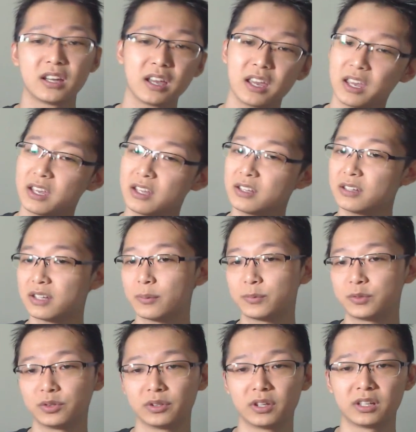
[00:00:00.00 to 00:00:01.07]
and
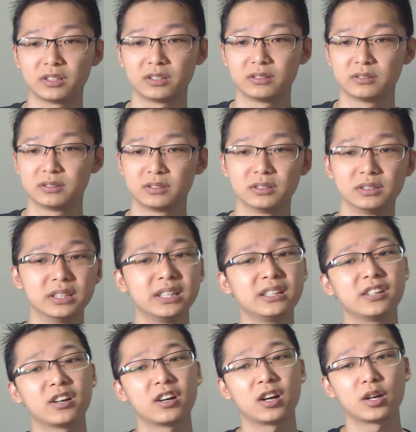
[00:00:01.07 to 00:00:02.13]
Neptulon, to lead
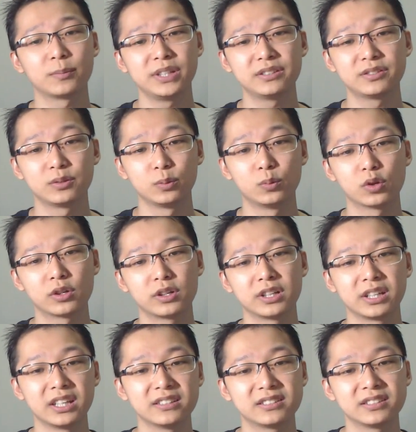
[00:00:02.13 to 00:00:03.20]
their armies to war
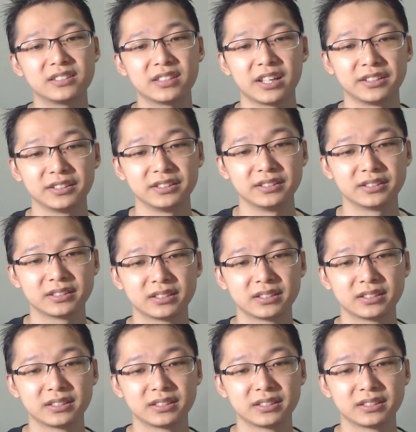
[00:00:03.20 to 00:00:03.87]
against the Titans.